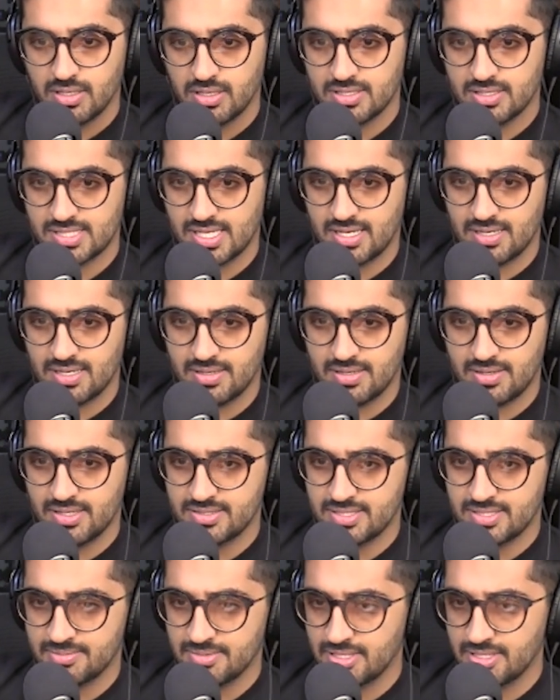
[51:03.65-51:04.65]
Because I
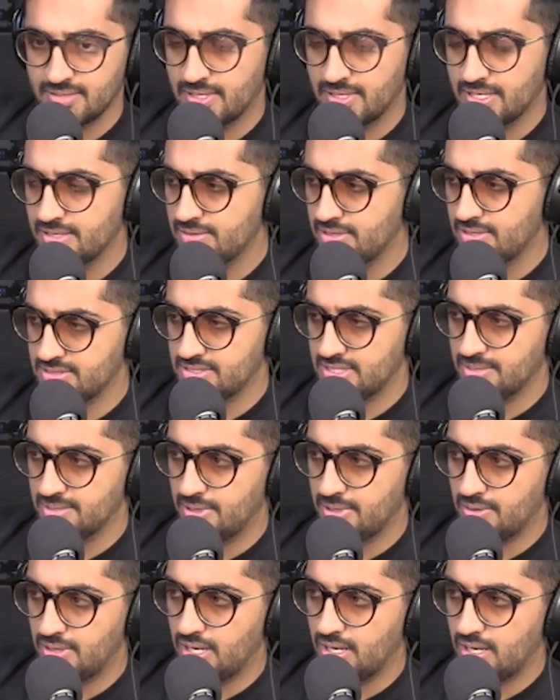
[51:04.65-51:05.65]
read something very interesting
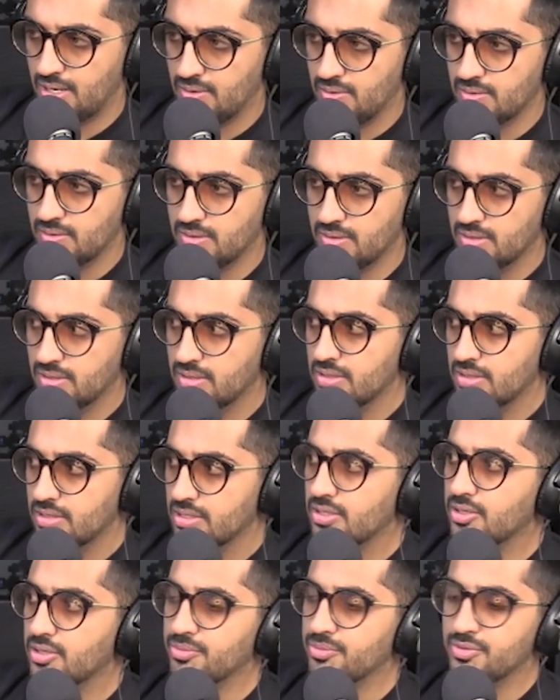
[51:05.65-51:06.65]
about how,
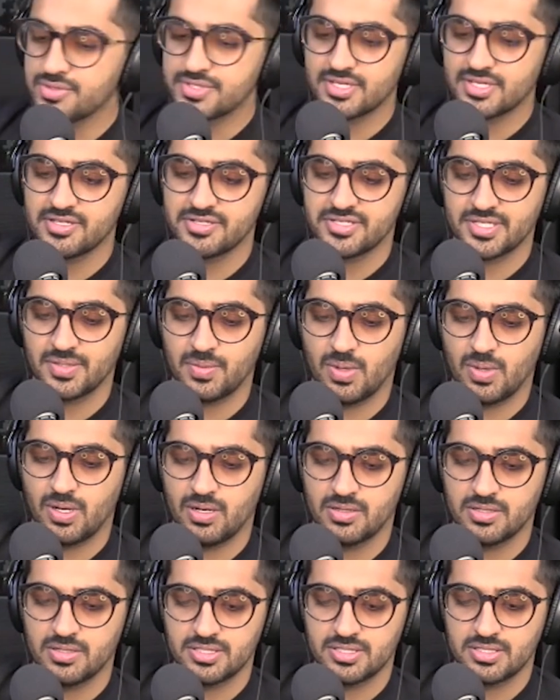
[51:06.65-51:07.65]
you know, musical
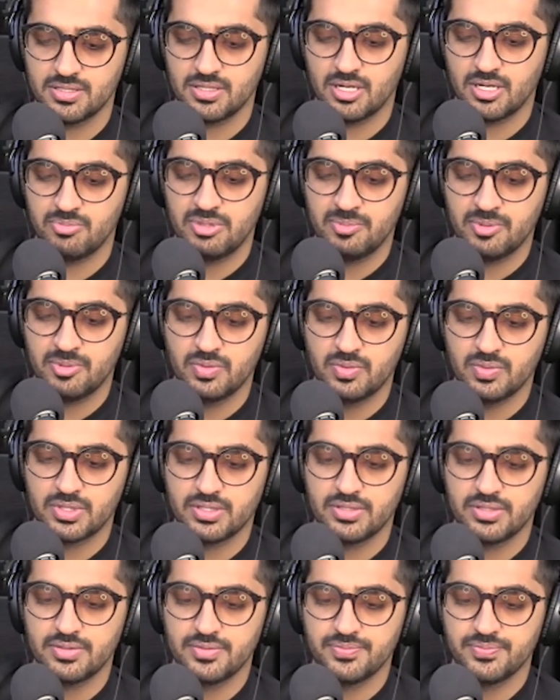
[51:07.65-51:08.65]
savants are people who
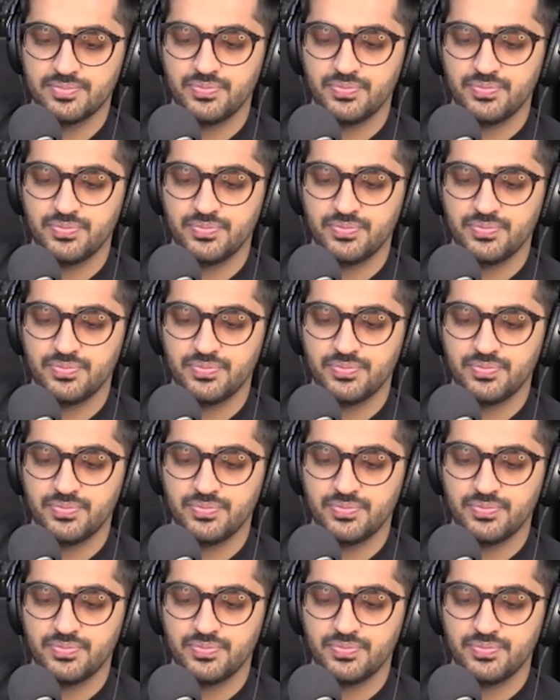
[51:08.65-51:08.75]
can